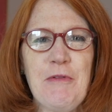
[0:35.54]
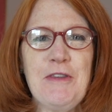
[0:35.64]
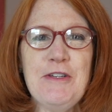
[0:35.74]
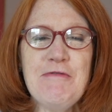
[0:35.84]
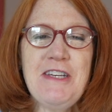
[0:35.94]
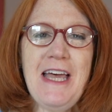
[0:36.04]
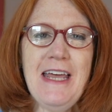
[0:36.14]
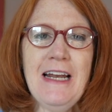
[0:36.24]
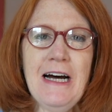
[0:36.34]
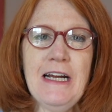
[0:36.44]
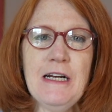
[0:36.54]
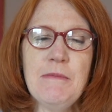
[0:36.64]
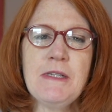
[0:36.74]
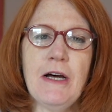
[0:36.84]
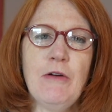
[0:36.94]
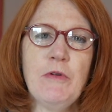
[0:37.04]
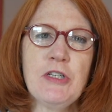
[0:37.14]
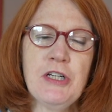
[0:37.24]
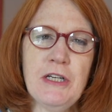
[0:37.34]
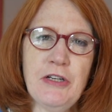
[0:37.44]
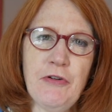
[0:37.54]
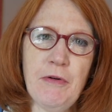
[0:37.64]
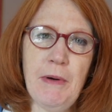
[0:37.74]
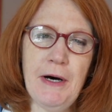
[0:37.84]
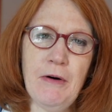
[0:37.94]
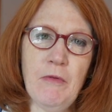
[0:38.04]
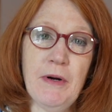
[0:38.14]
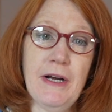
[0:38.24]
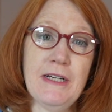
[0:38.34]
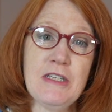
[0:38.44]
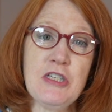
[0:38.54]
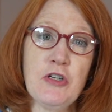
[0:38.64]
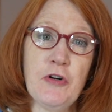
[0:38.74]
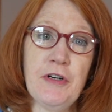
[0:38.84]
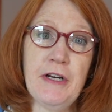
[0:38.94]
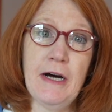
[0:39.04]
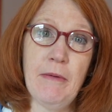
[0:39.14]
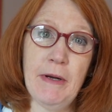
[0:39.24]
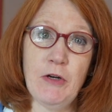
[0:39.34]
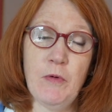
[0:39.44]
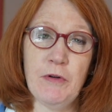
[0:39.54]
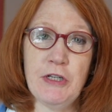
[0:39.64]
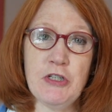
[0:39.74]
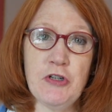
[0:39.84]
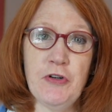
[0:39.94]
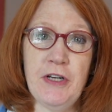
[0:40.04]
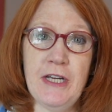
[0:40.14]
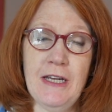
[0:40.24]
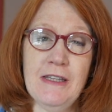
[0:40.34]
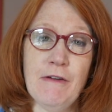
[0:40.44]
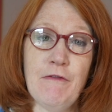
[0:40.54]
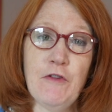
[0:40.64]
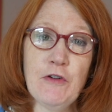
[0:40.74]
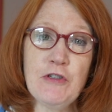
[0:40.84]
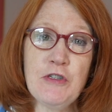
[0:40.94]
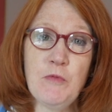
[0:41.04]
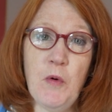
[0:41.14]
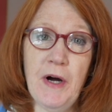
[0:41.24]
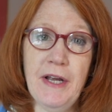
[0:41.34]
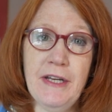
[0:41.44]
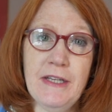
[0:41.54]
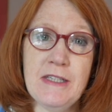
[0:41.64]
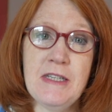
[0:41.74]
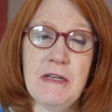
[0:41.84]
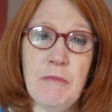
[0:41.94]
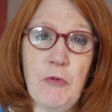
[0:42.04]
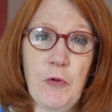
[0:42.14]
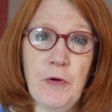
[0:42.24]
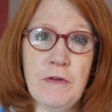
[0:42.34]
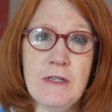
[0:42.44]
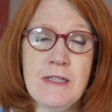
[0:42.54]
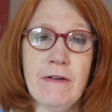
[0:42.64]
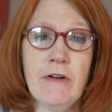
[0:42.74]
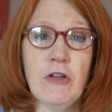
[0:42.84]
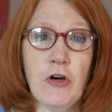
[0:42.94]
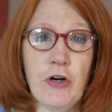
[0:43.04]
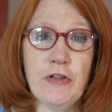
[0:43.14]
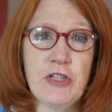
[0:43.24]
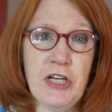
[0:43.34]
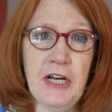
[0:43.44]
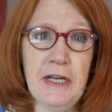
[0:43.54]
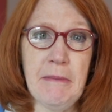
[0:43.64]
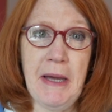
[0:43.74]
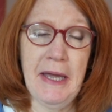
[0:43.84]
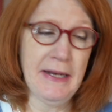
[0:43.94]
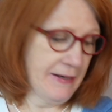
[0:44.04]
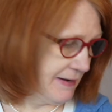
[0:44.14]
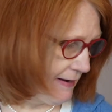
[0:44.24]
with you 10 items I wish I had known about when I started out my quilting journey. And the first one is the importance of a large cutting mat.